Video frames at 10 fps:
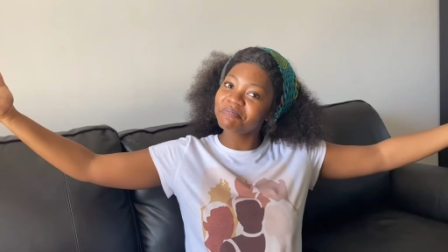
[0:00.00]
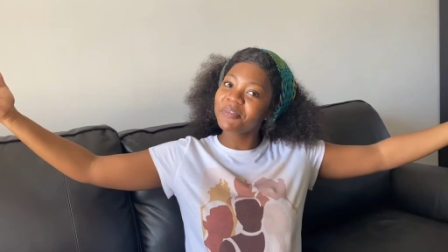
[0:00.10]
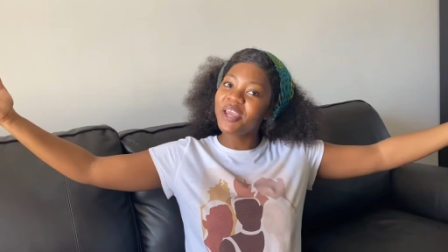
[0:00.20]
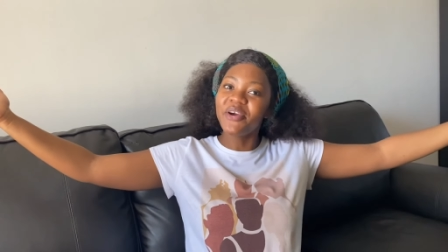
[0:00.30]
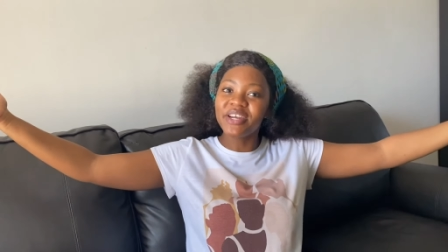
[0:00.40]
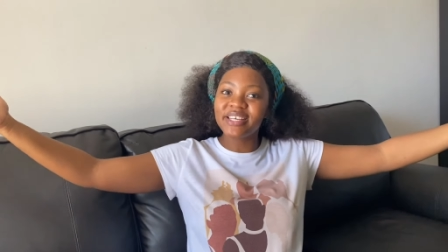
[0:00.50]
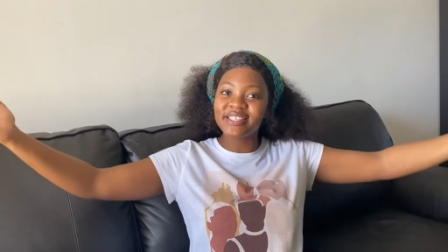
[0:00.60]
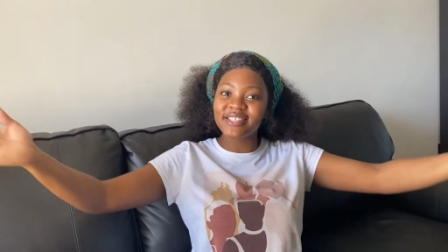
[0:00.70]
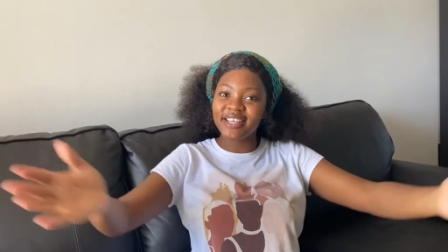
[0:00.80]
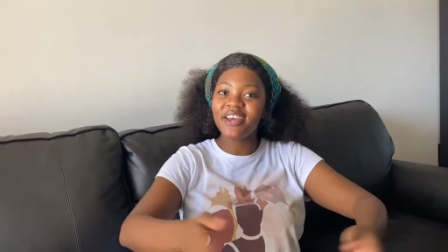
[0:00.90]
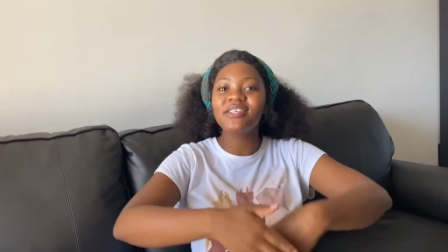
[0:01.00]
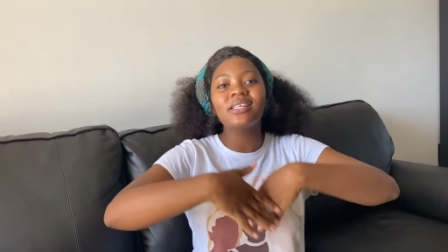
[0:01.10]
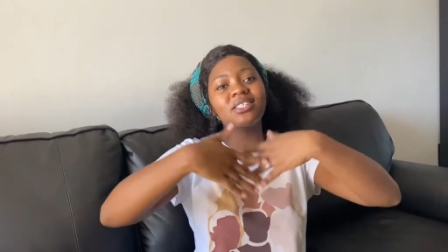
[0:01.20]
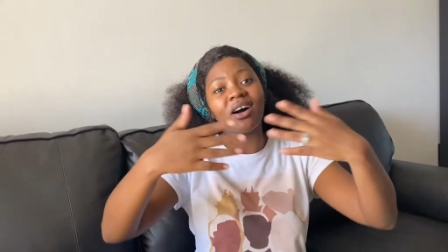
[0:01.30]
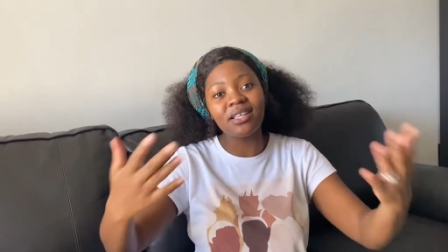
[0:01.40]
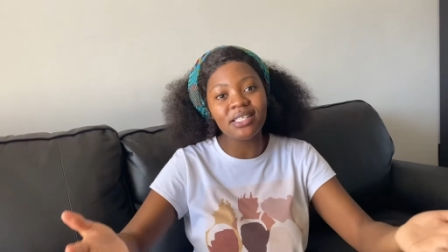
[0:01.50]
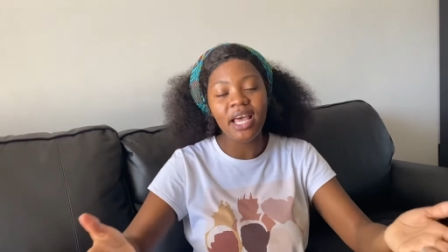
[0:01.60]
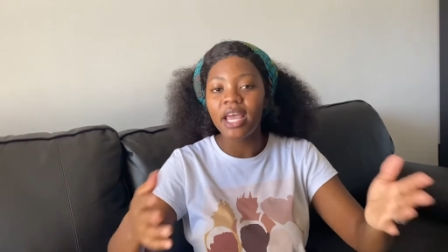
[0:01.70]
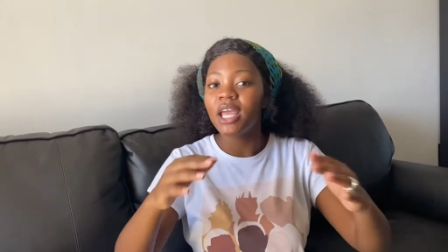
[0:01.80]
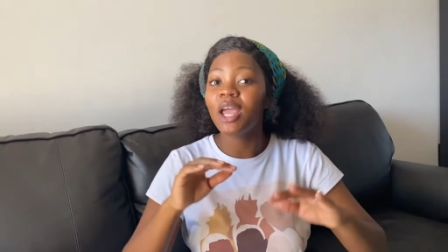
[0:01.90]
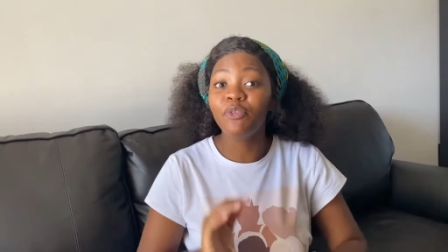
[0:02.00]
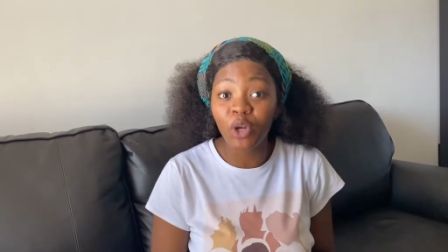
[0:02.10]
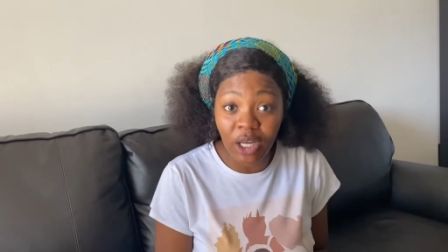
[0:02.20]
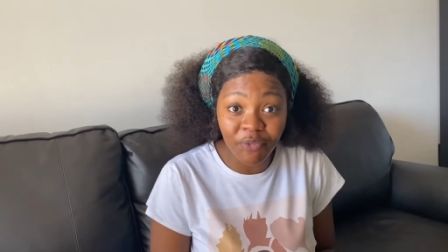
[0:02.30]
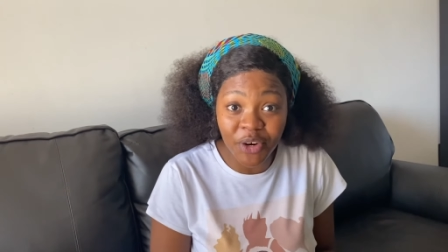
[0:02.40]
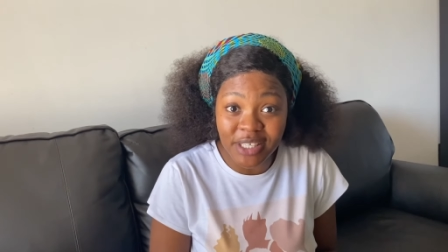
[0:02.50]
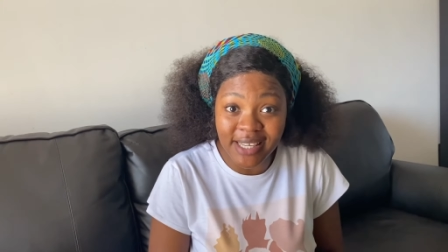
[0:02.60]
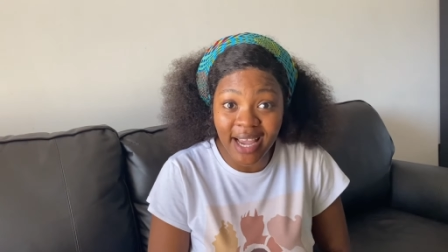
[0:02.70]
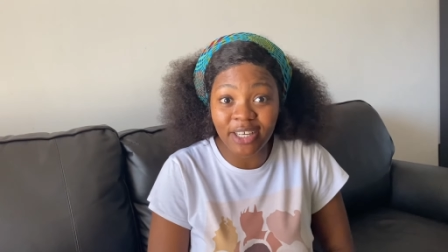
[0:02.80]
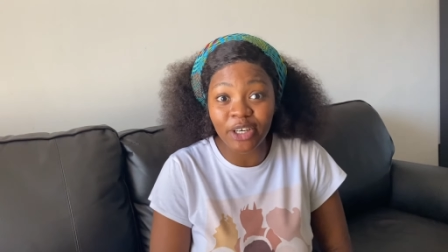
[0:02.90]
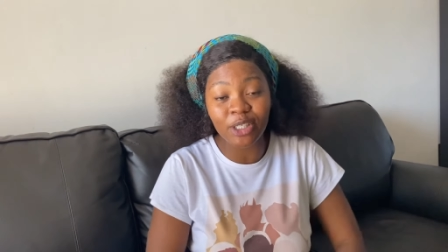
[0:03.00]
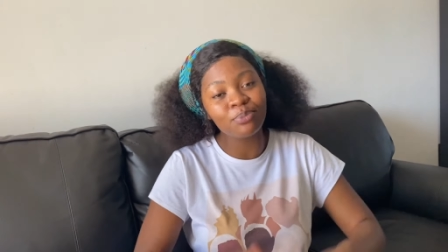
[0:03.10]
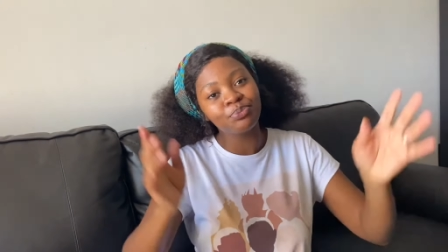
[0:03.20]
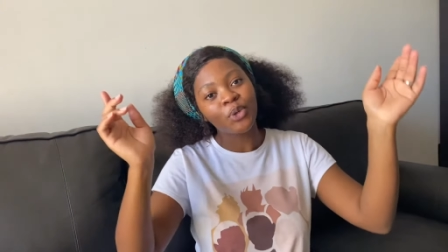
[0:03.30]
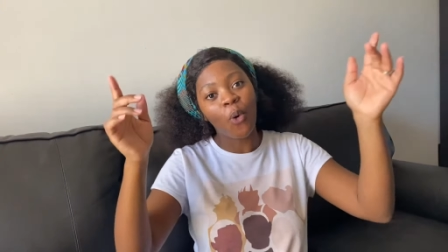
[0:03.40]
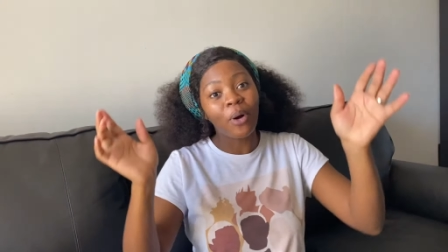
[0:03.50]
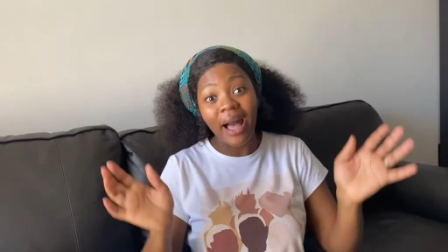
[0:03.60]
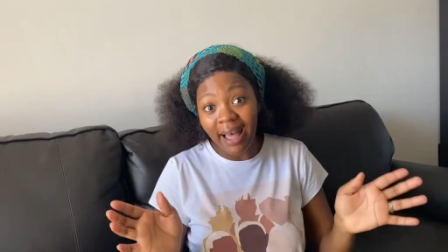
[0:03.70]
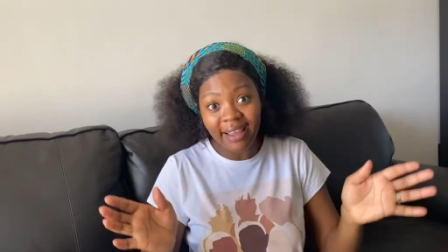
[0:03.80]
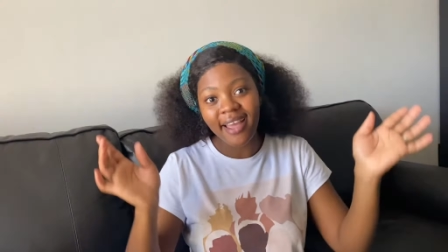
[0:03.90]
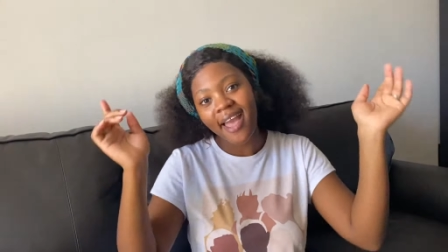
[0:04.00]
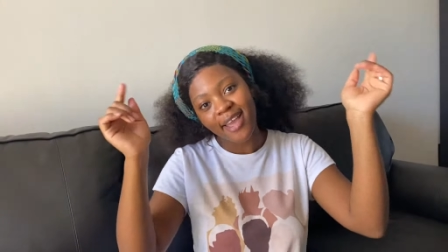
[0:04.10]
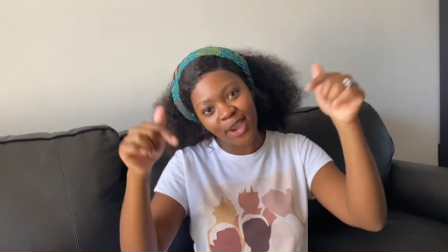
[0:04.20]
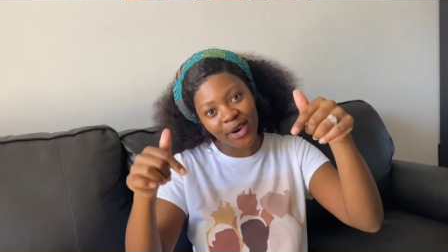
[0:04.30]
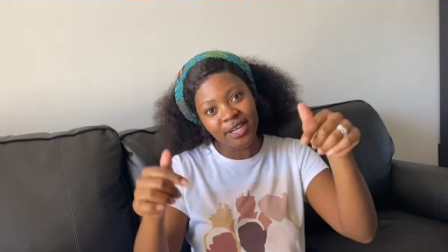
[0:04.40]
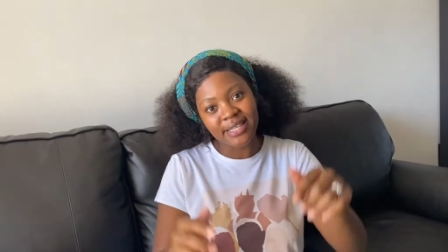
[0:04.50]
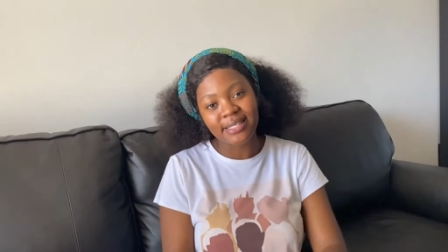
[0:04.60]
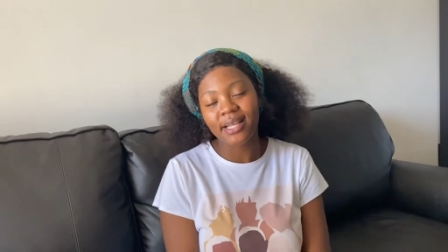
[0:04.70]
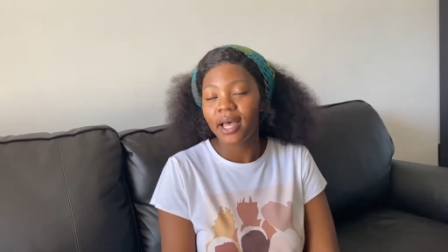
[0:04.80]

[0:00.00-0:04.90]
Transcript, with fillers: here it is, here is the chance. If you're looking for a sign, girl or guy, here it is.